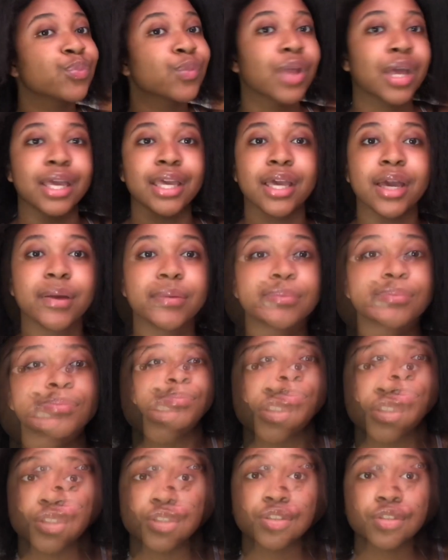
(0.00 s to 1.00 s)
Yeah,
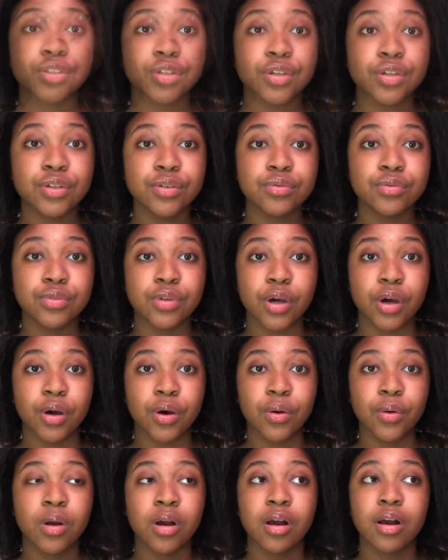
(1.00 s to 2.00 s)
just so you know,
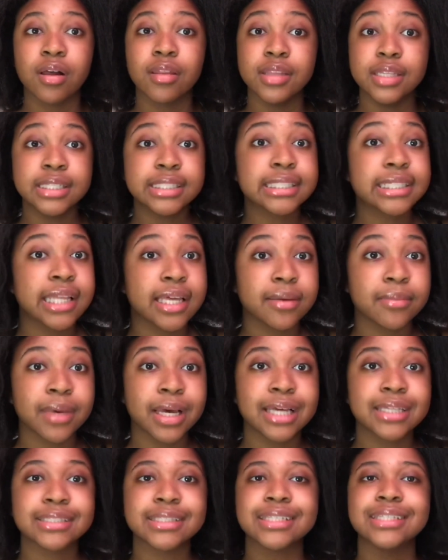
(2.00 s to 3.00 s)
this clay
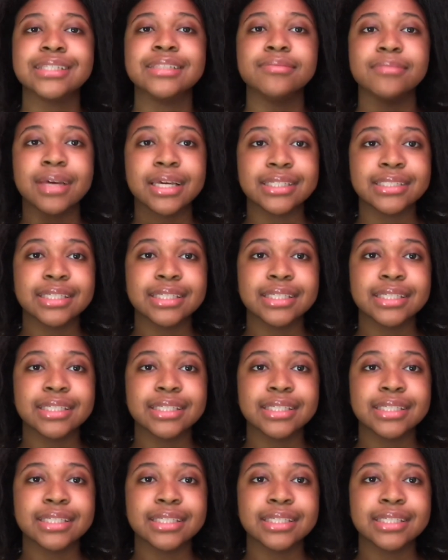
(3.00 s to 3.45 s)
mask is messy.